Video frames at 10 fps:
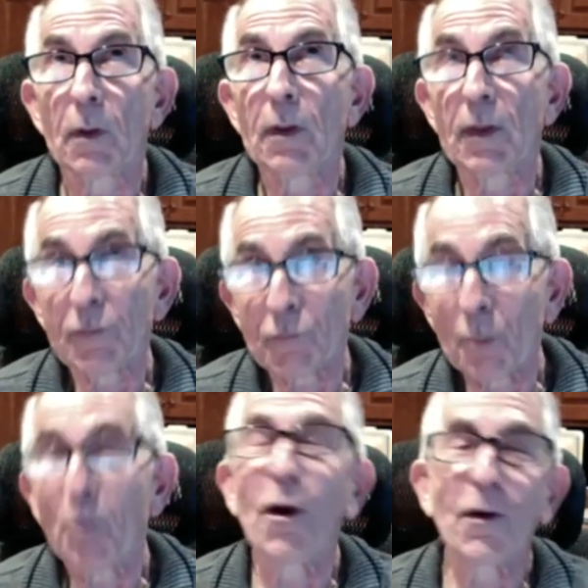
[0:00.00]

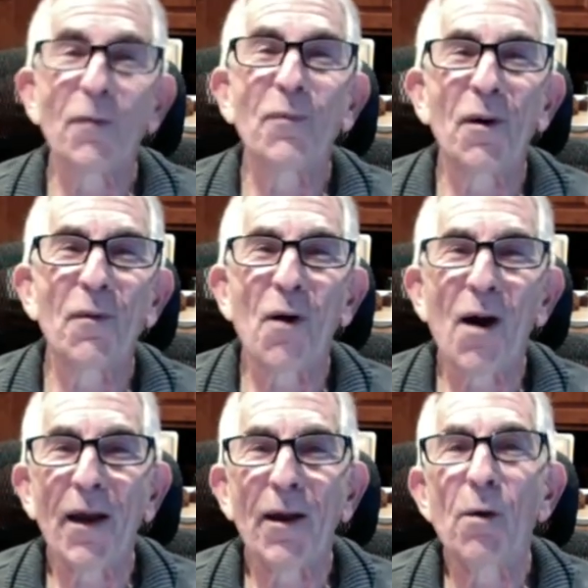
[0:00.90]
eastern part of
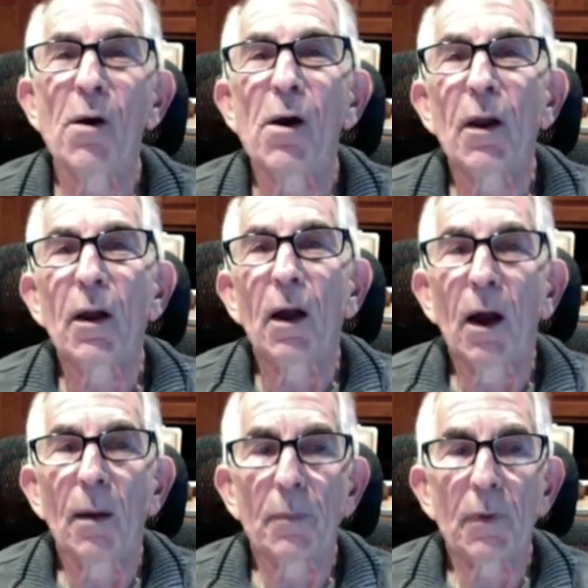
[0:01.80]
Ohio,
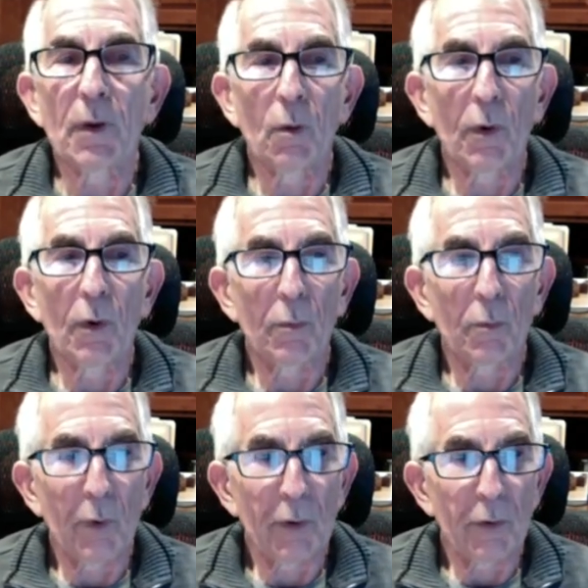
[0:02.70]

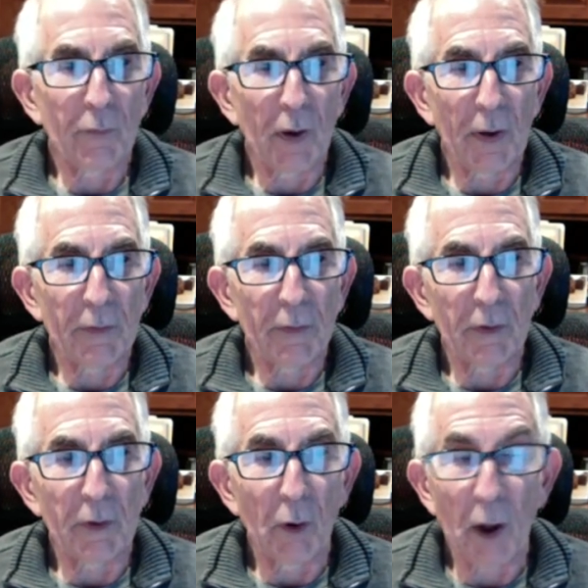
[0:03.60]
where you find,
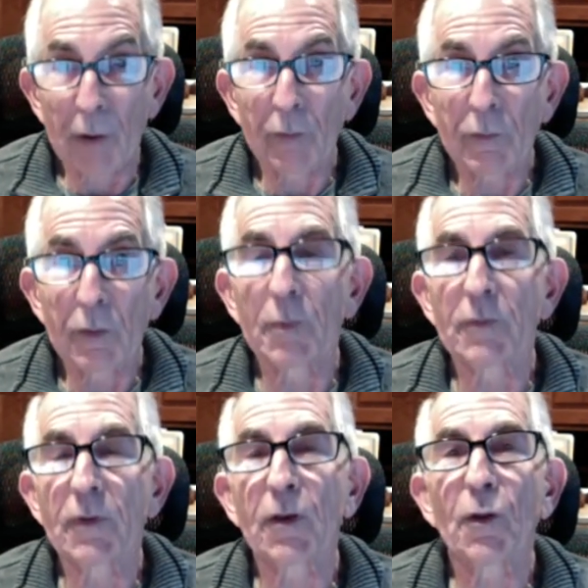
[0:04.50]
Ironton in
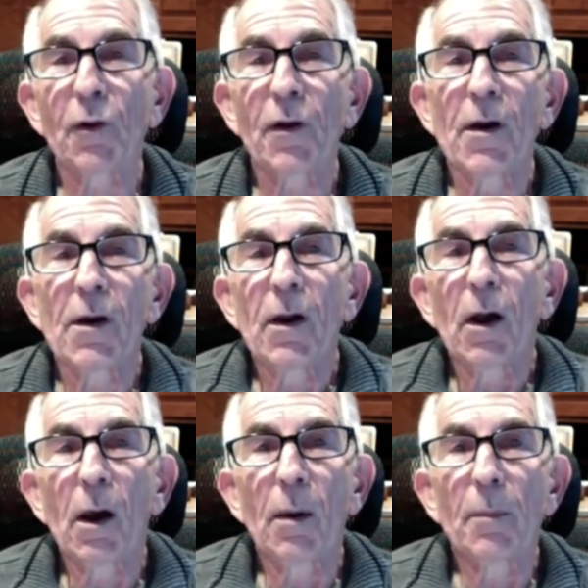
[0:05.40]
particular.
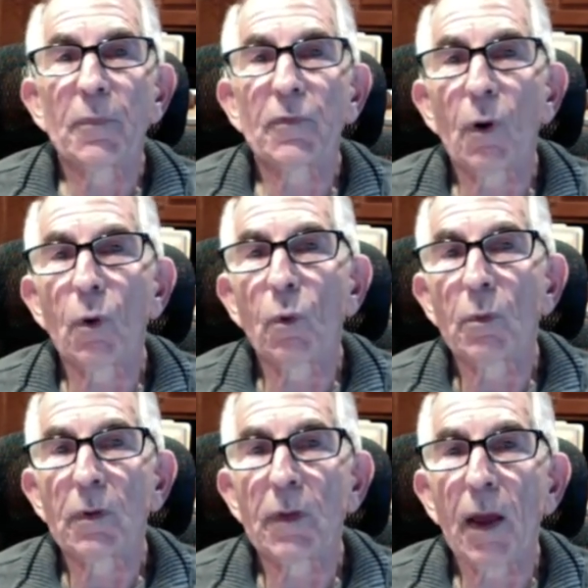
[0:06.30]
So
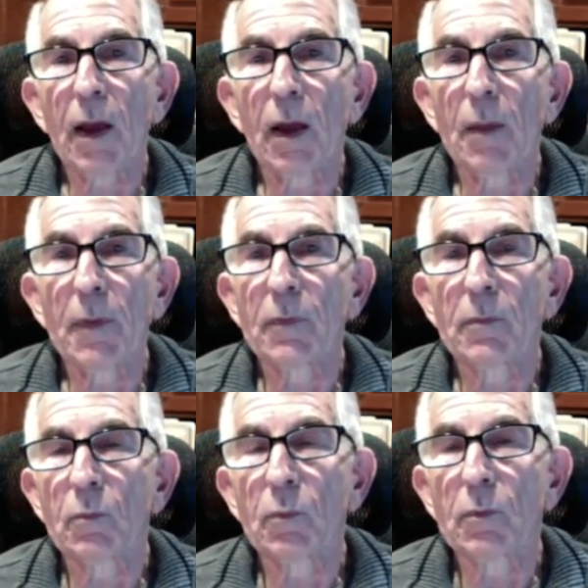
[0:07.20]
yeah, I
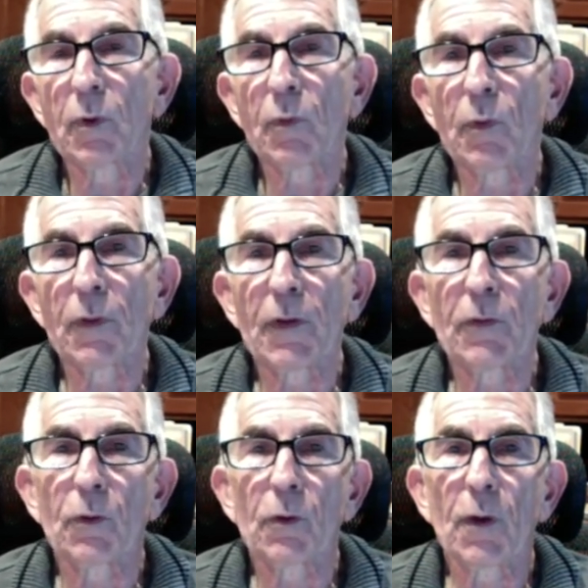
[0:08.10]
mean, we really think
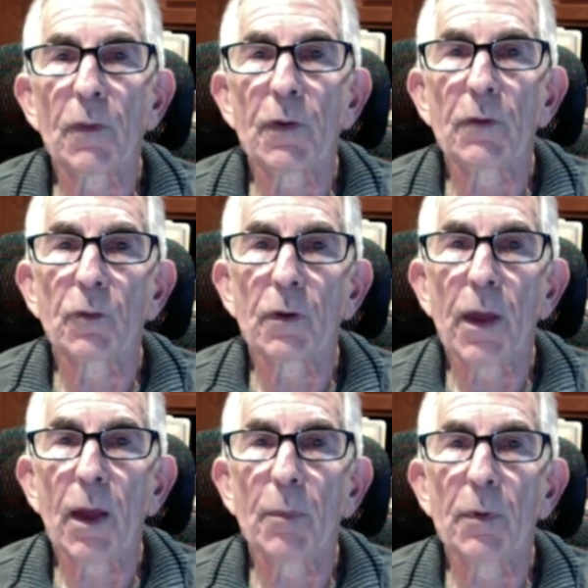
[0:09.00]
there are great things that are going to
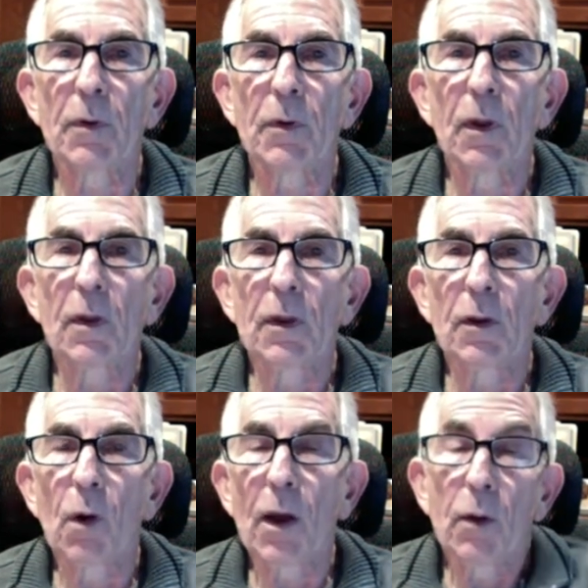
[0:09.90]
happen in
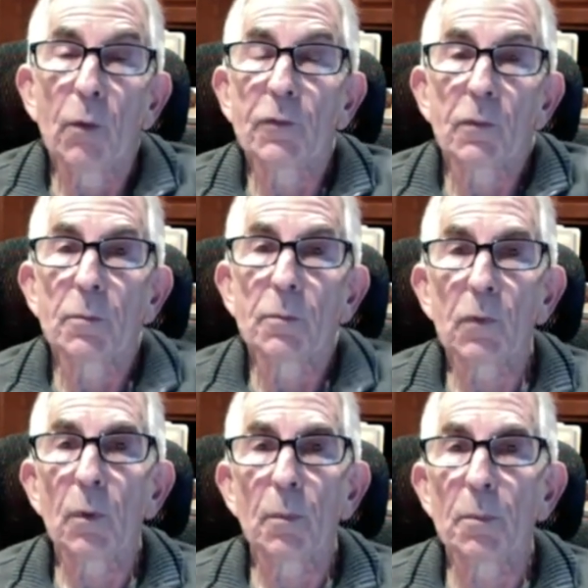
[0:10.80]
Ohio, which is a
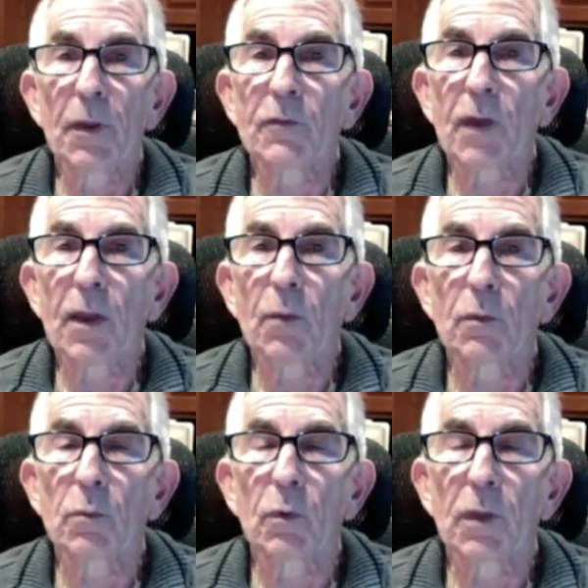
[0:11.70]
big state
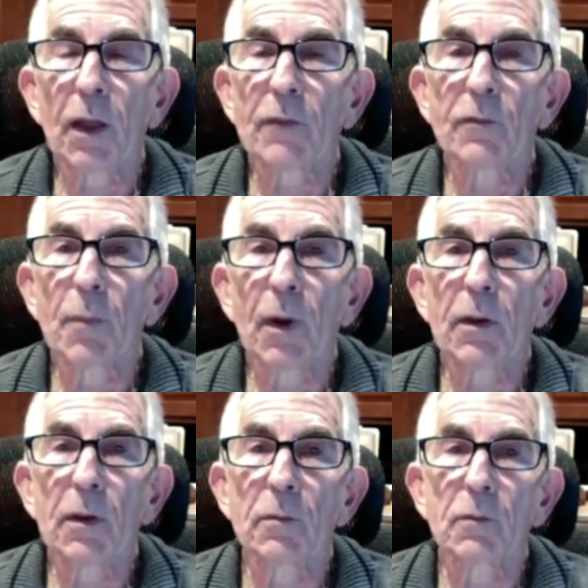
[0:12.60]
with lots of
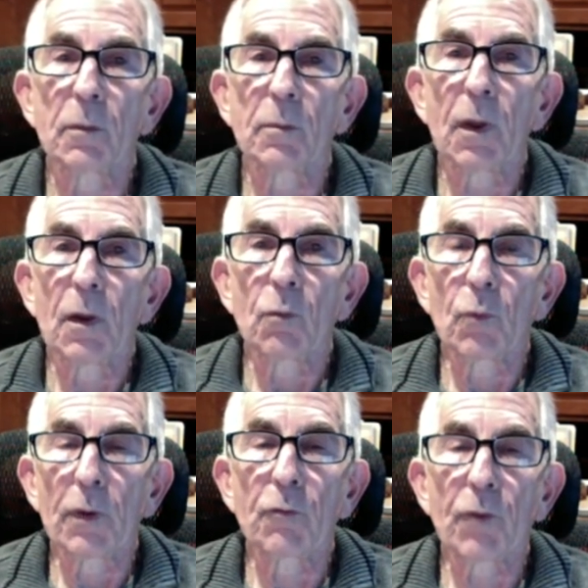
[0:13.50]
money and some
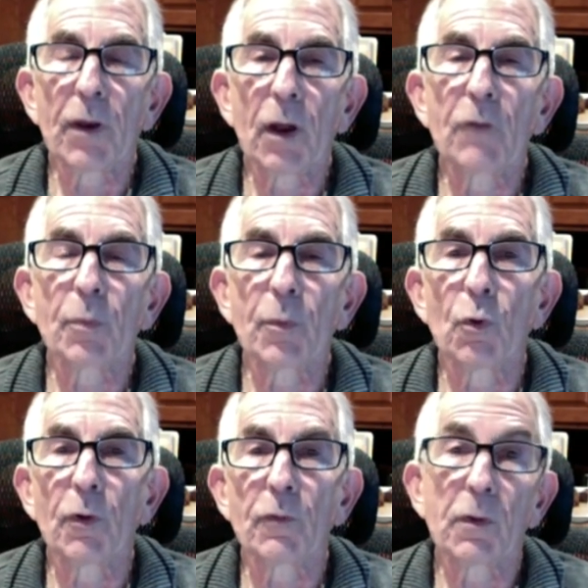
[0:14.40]
really great
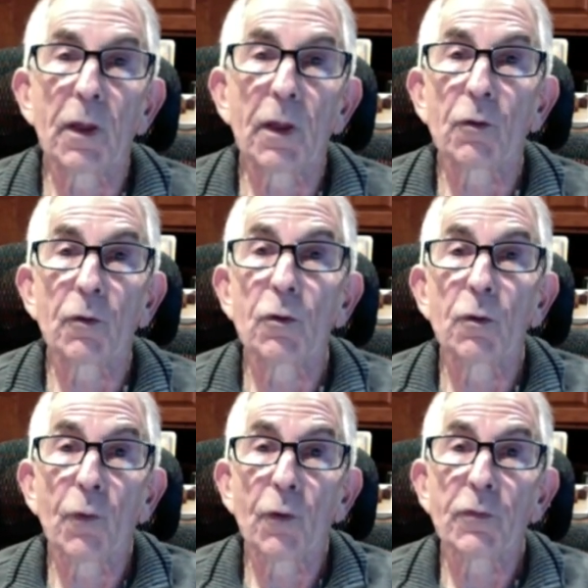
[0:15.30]
entrepreneurs and a lot of good
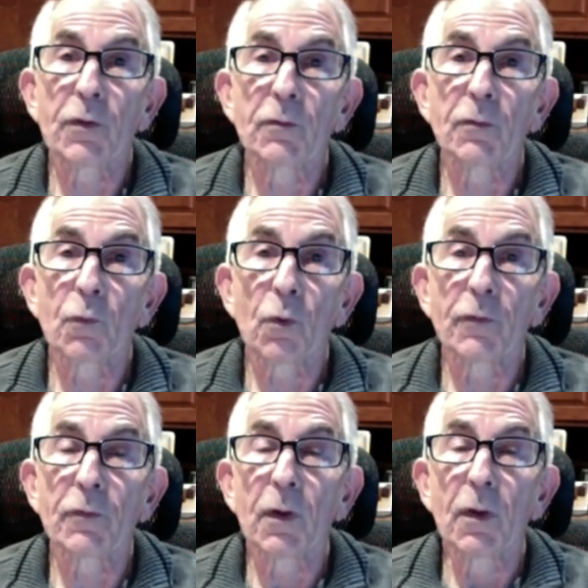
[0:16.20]
universities, of
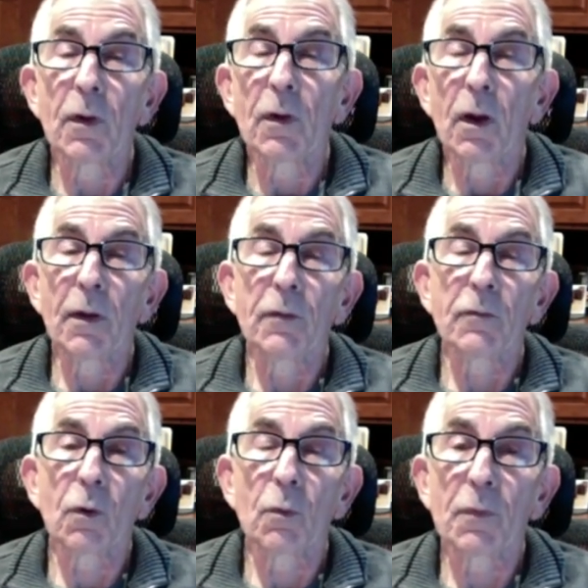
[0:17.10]
course.
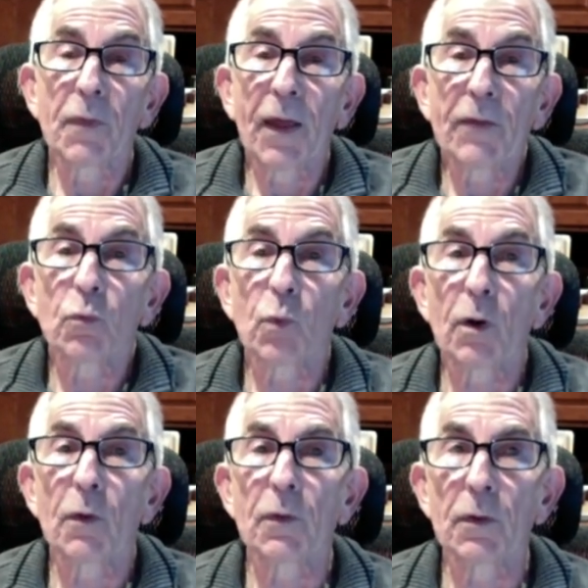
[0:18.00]
So that's
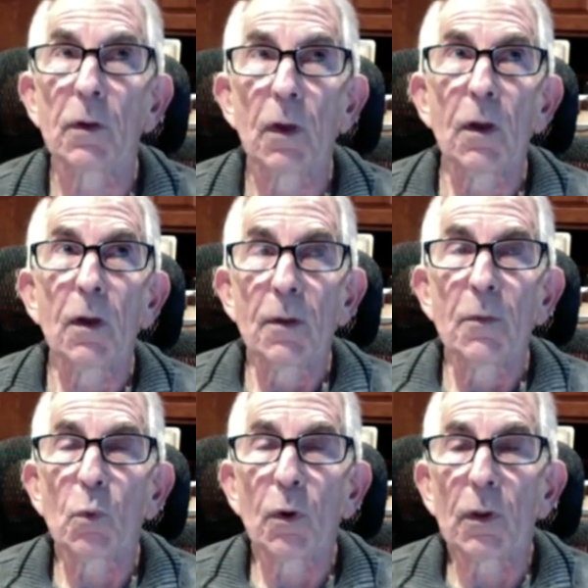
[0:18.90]
where
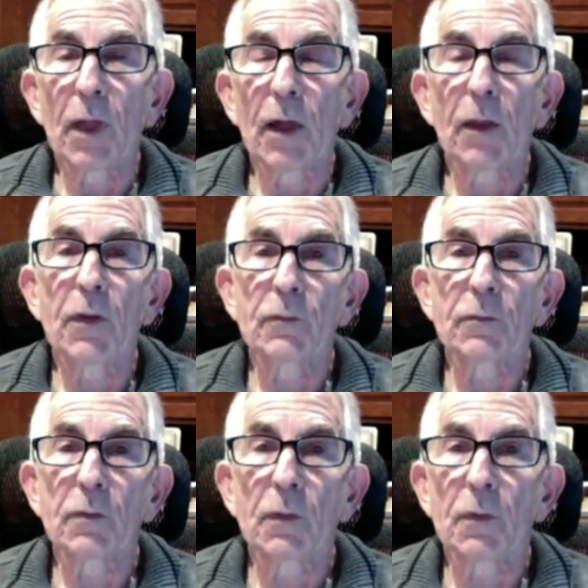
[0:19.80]
a lot of
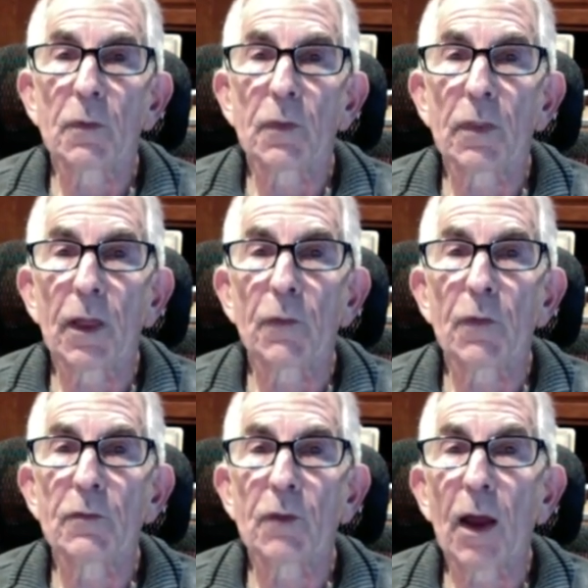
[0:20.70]

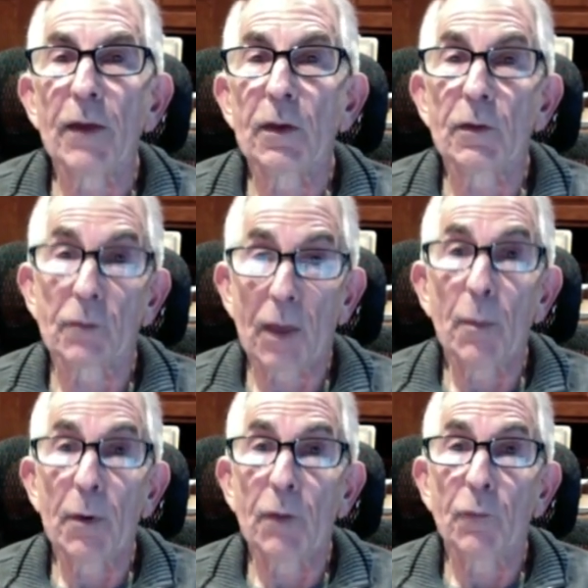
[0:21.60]
these ideas
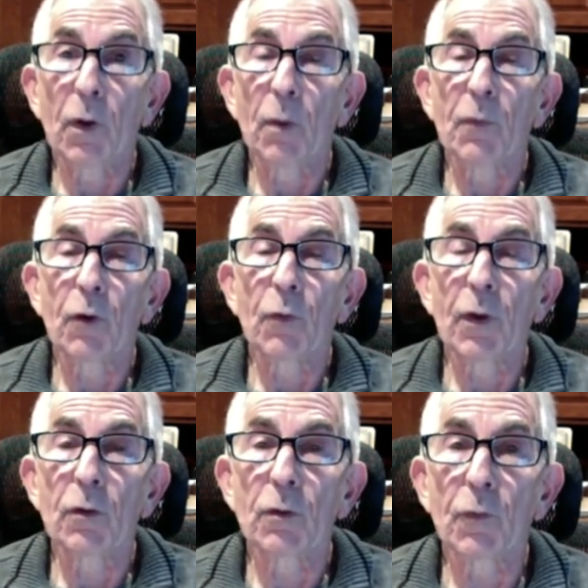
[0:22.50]
emanate from, our
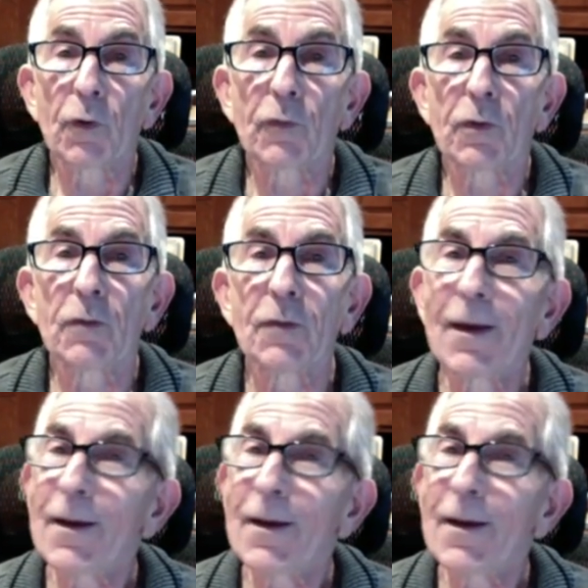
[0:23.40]
great universities.